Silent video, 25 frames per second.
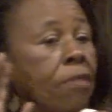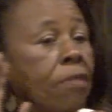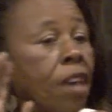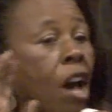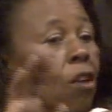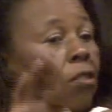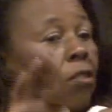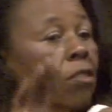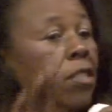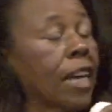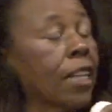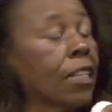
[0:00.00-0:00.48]

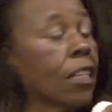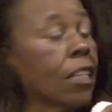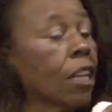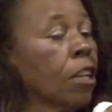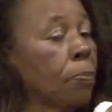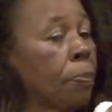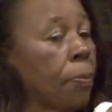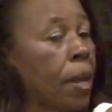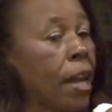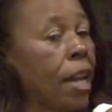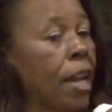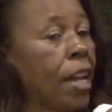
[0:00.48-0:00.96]
Don't
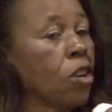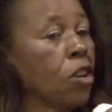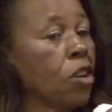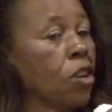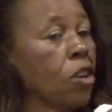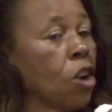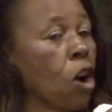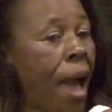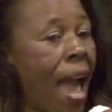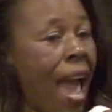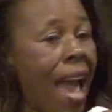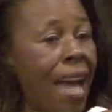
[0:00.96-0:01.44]
blame those
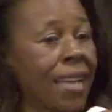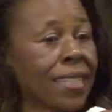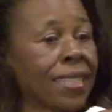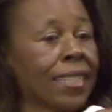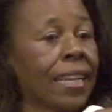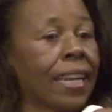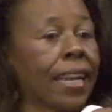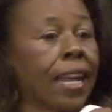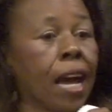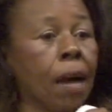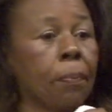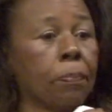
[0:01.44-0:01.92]
that are
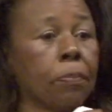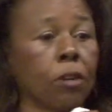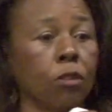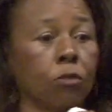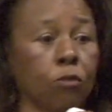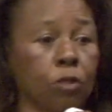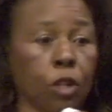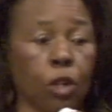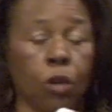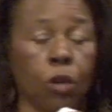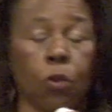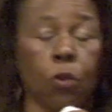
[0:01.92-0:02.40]
in your
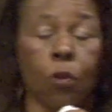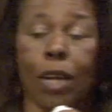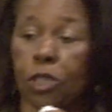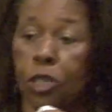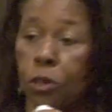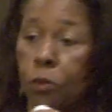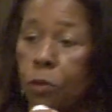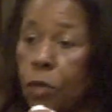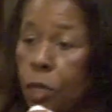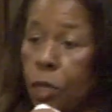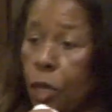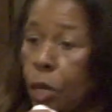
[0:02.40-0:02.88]
past that
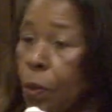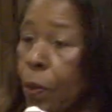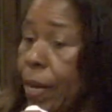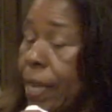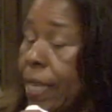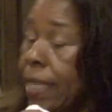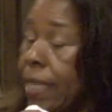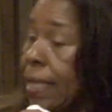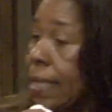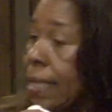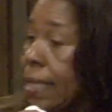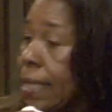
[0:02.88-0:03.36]
help you do
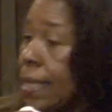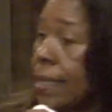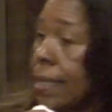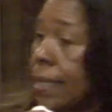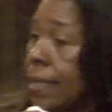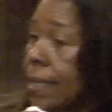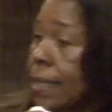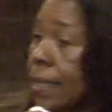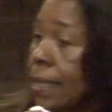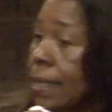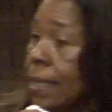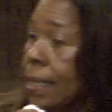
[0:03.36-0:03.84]
what you're
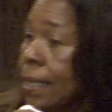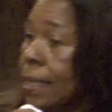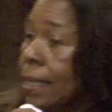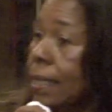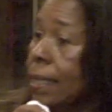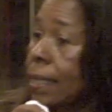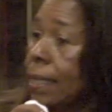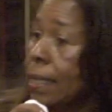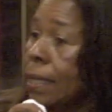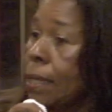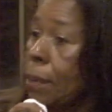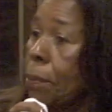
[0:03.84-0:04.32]
doing.
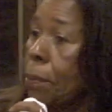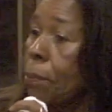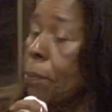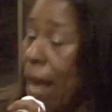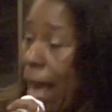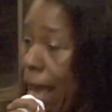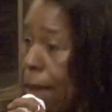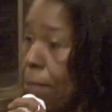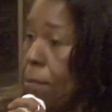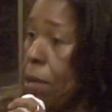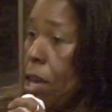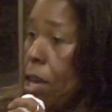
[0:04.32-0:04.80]

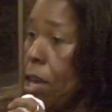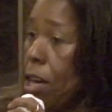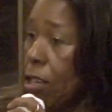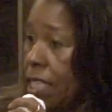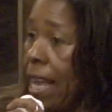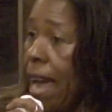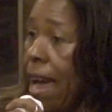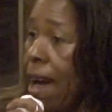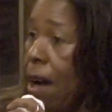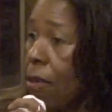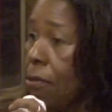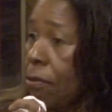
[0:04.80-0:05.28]

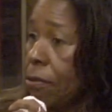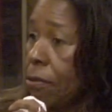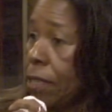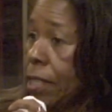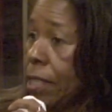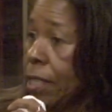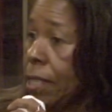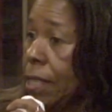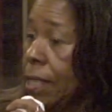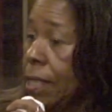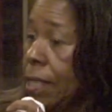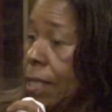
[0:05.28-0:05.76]
Blame
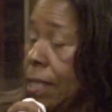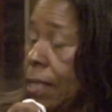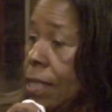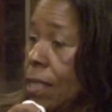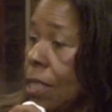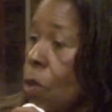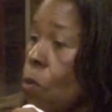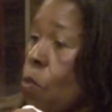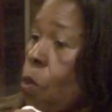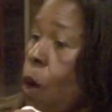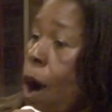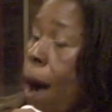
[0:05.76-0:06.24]
yourself
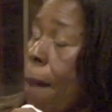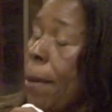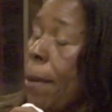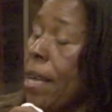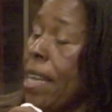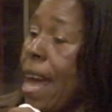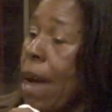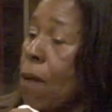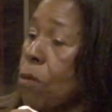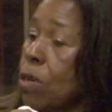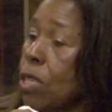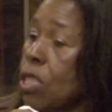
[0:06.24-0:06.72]

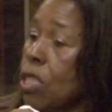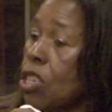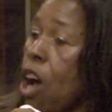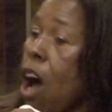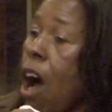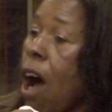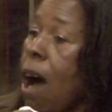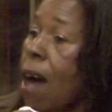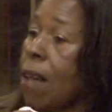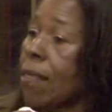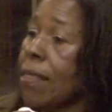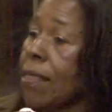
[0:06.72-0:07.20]
the
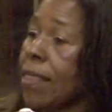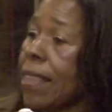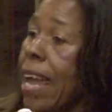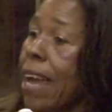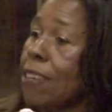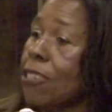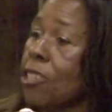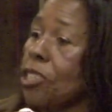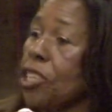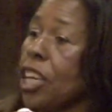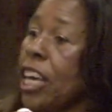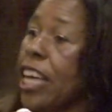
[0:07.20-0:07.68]
woman that
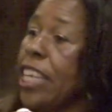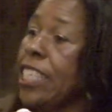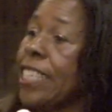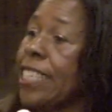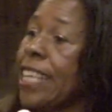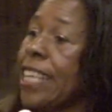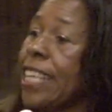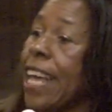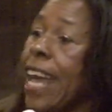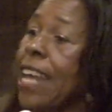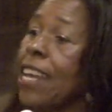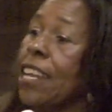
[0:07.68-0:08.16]
was caught
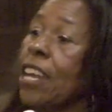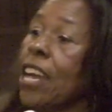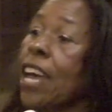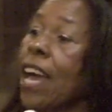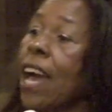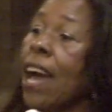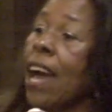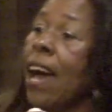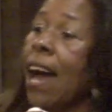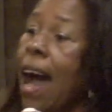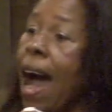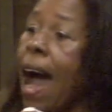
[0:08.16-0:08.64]
there,
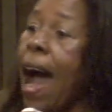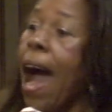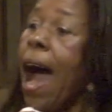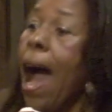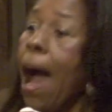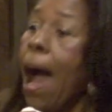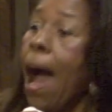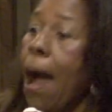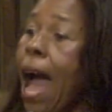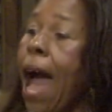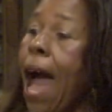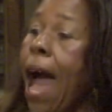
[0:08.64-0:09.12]
she
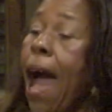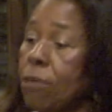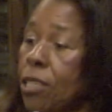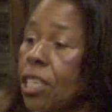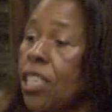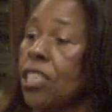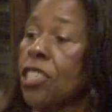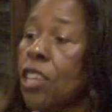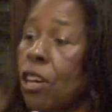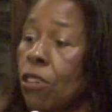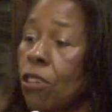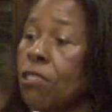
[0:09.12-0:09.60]
said,
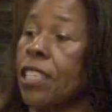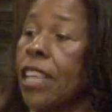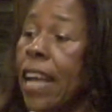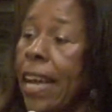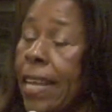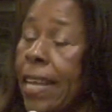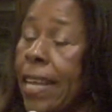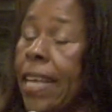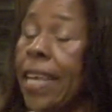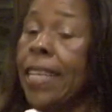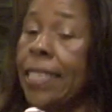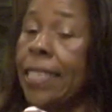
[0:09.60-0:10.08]

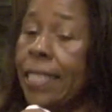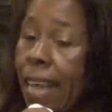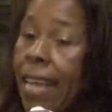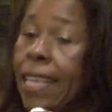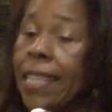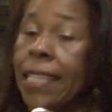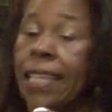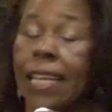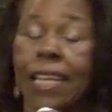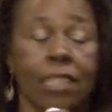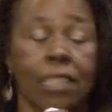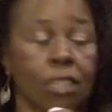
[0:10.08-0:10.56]
I, am just
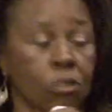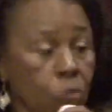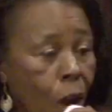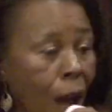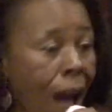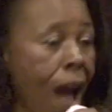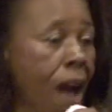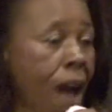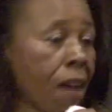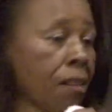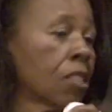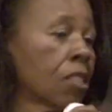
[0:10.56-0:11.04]
going to stand here
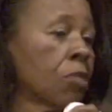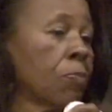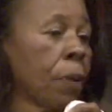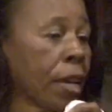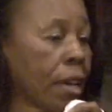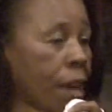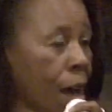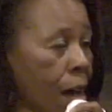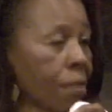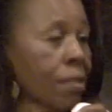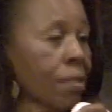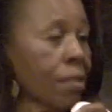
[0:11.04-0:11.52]
and take
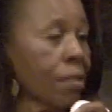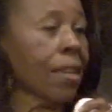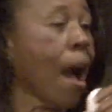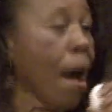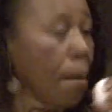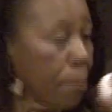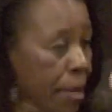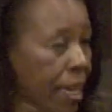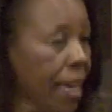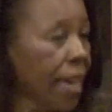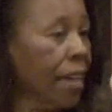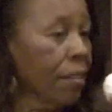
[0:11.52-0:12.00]
these
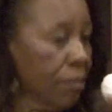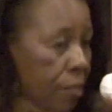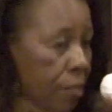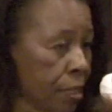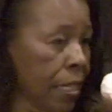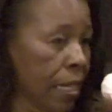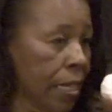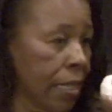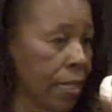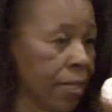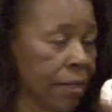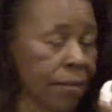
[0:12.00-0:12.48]
rocks
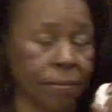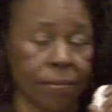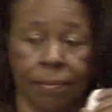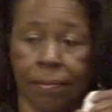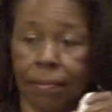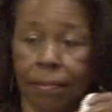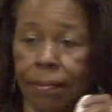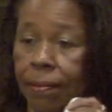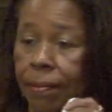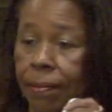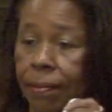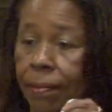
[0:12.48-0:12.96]
because I'm
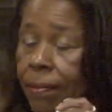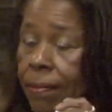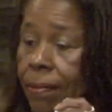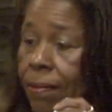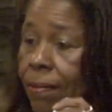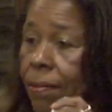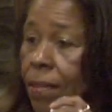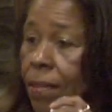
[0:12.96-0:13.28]
guilty.